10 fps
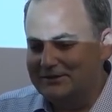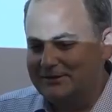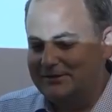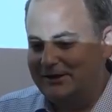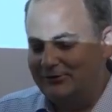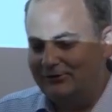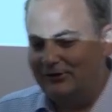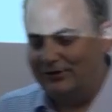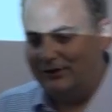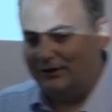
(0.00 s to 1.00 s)
the
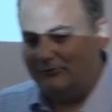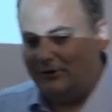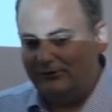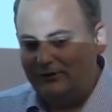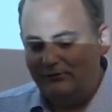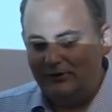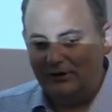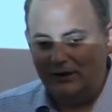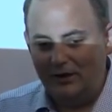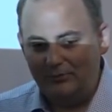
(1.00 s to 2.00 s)
interesting thing was even in
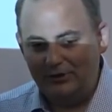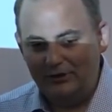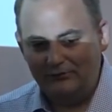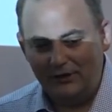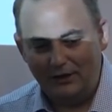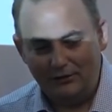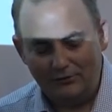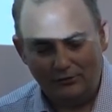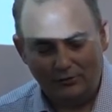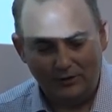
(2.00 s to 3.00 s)
a company of like
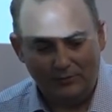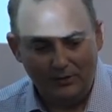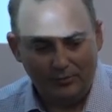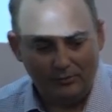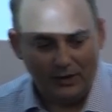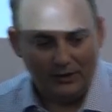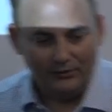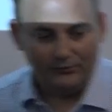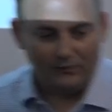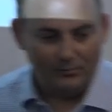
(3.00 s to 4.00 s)
120 people, we had
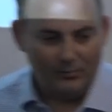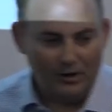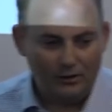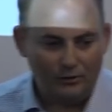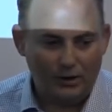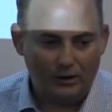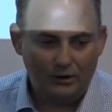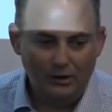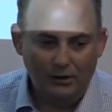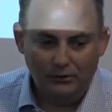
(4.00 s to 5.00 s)
this great bug where
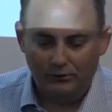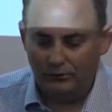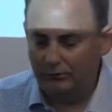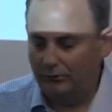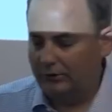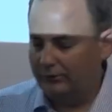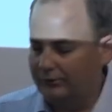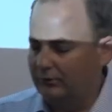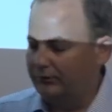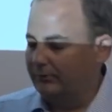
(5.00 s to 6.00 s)
you would
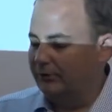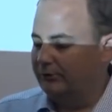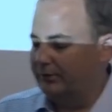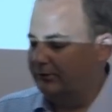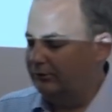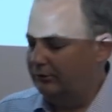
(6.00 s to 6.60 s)
insert a formula into a spreadsheet,